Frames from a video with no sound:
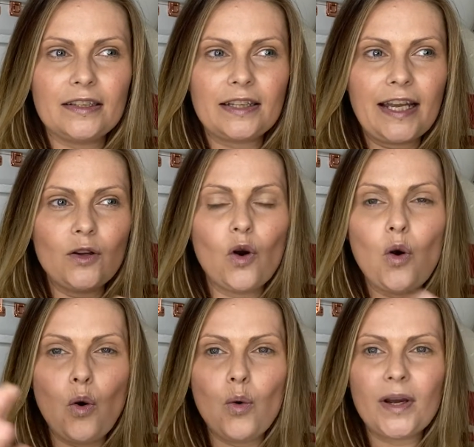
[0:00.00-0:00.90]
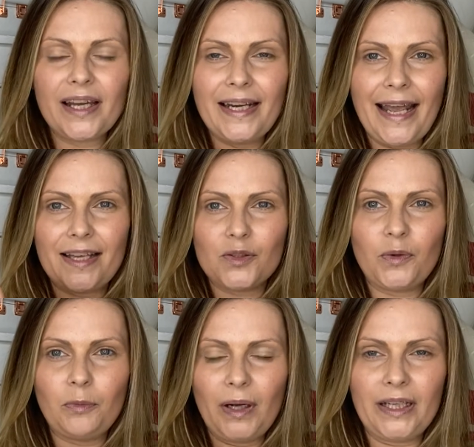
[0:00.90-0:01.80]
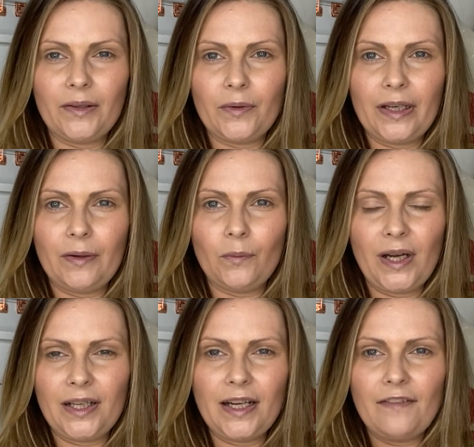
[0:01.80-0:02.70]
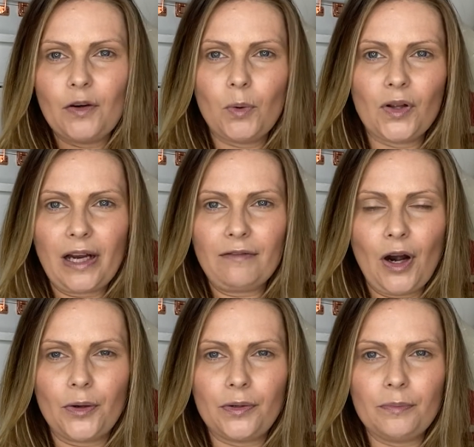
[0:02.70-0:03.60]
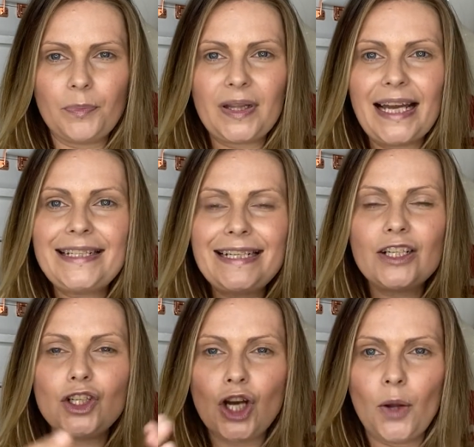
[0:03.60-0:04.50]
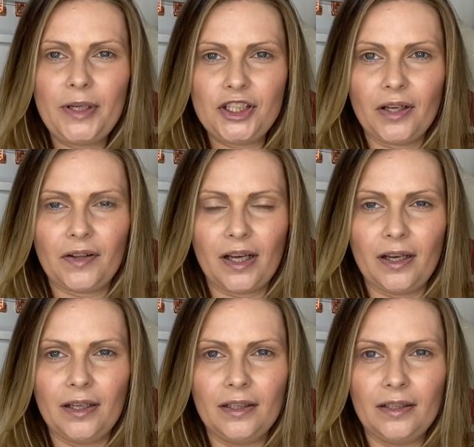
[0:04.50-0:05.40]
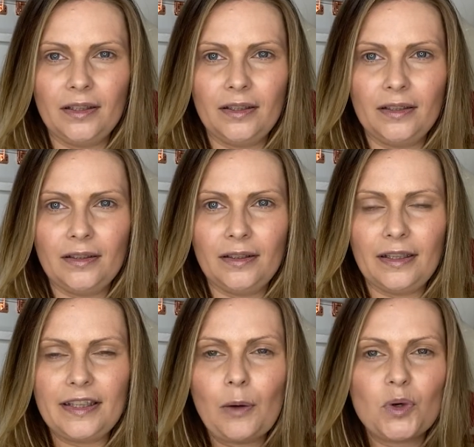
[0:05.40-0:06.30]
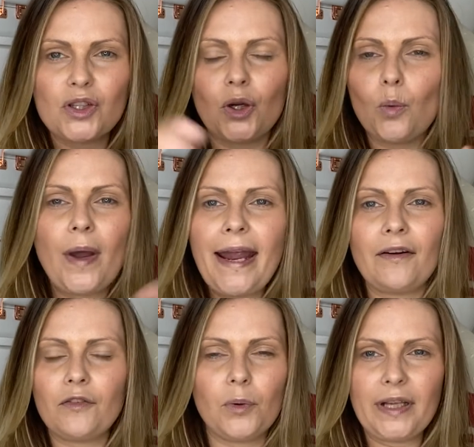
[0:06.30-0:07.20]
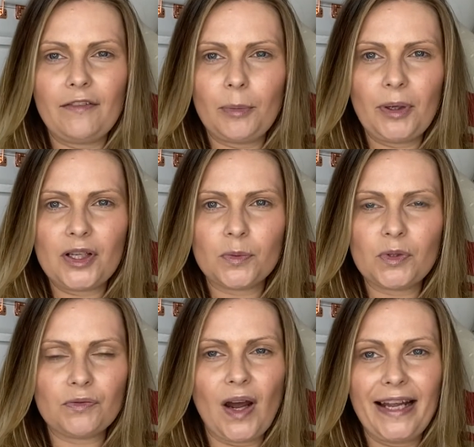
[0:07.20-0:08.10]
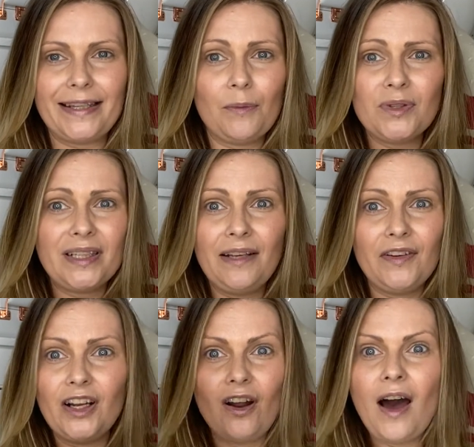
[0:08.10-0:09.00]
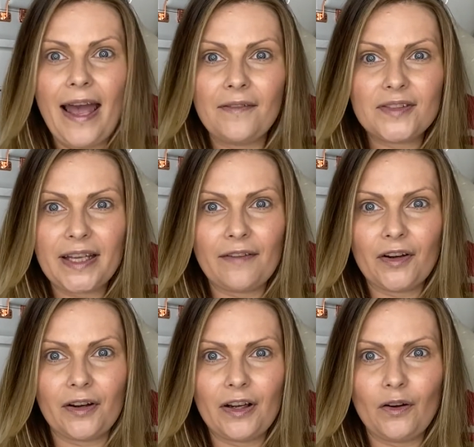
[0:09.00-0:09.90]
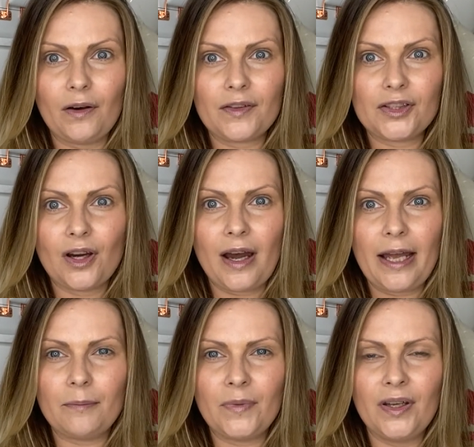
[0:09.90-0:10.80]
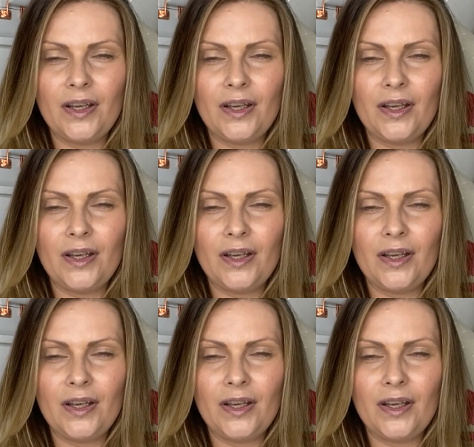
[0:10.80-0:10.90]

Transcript: they all connect with one one another what they wrote but they didn't know each other they wasn't aware of what the other person was writing they wasn't even alive together a lot of the time